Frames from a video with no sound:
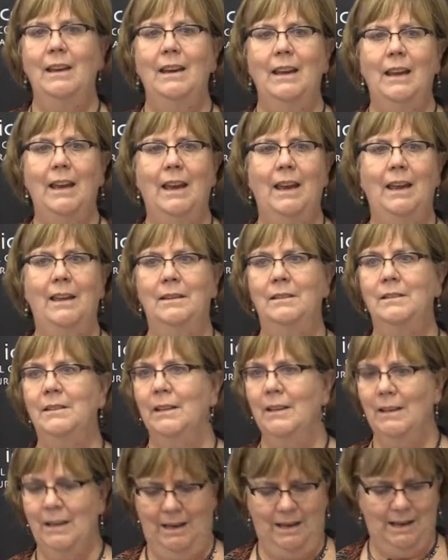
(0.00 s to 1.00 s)
And
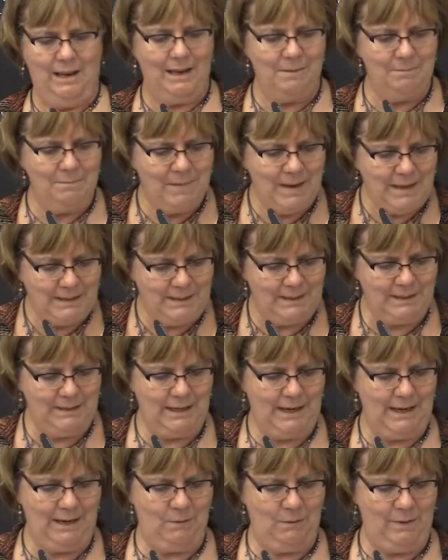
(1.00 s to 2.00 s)
I must
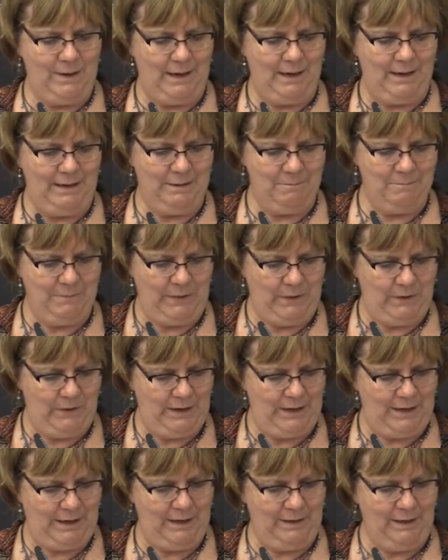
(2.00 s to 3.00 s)
take what I am
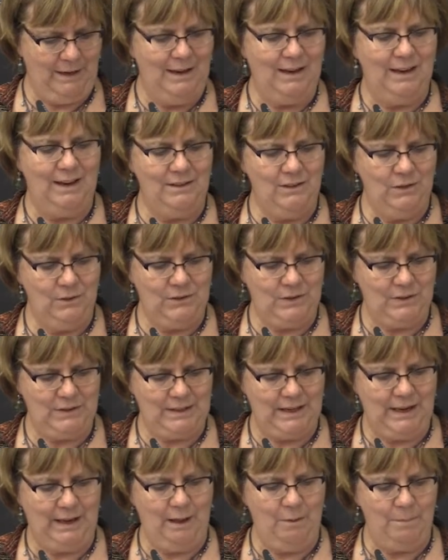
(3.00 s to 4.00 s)
learning and use it
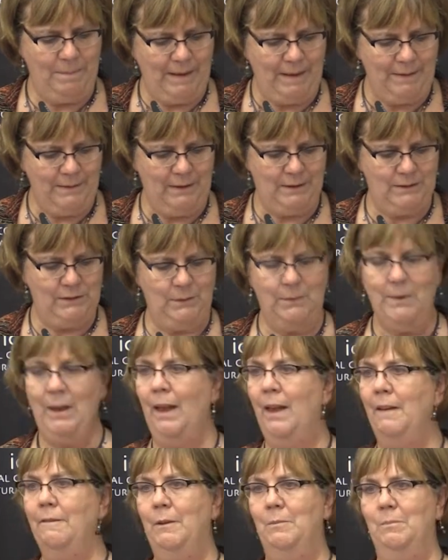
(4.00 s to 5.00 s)
to help others who
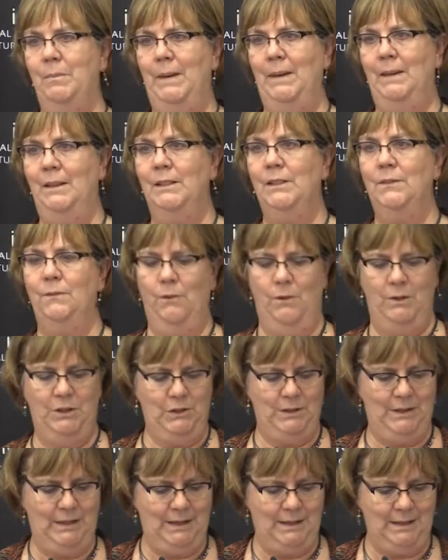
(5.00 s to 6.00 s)
haven't been as
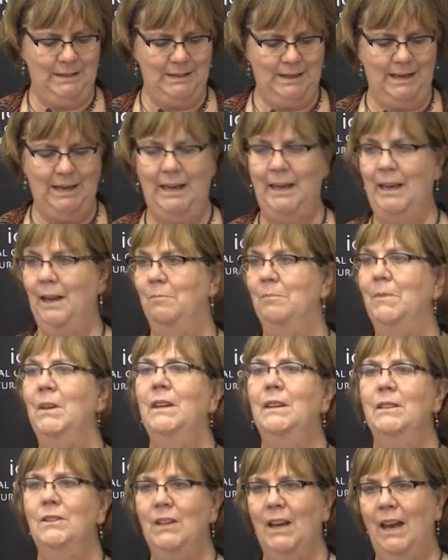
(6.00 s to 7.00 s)
fortunate as I am
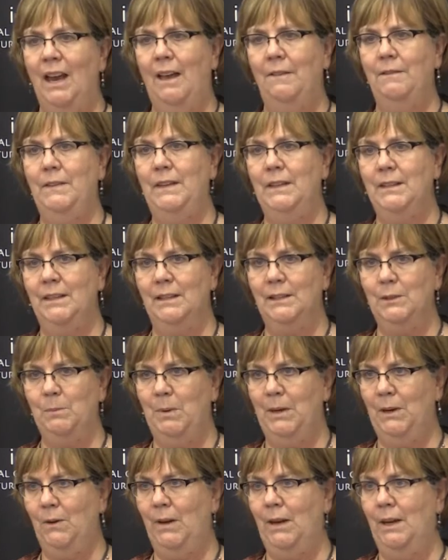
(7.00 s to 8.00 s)
to have these
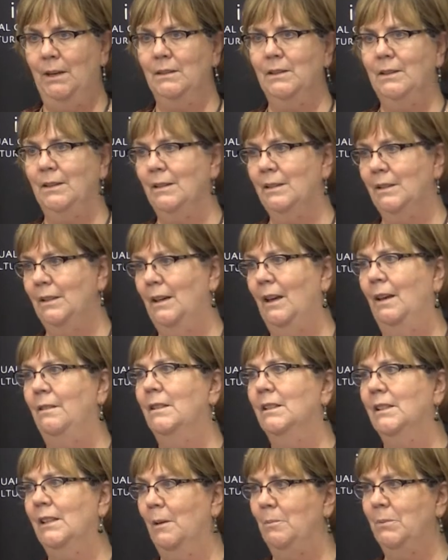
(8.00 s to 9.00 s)
experiences
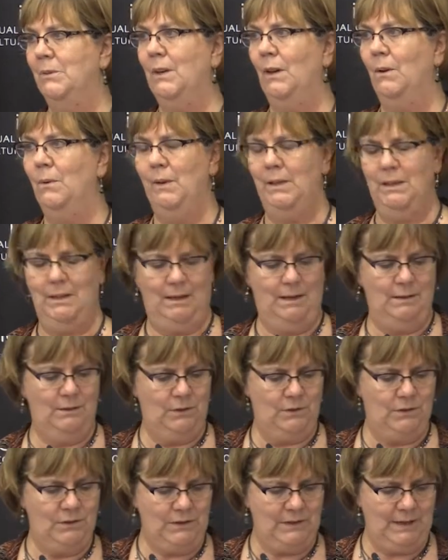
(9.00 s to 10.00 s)
and subsequent
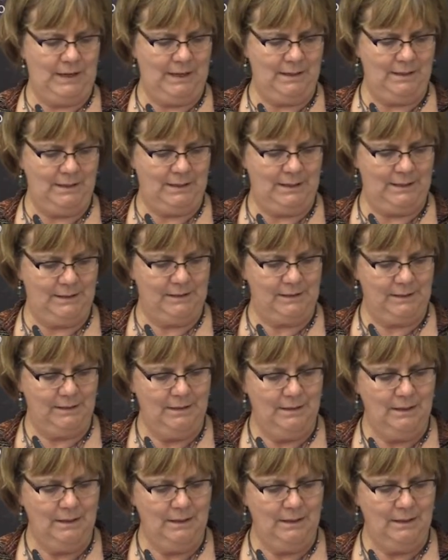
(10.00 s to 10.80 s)
understandings.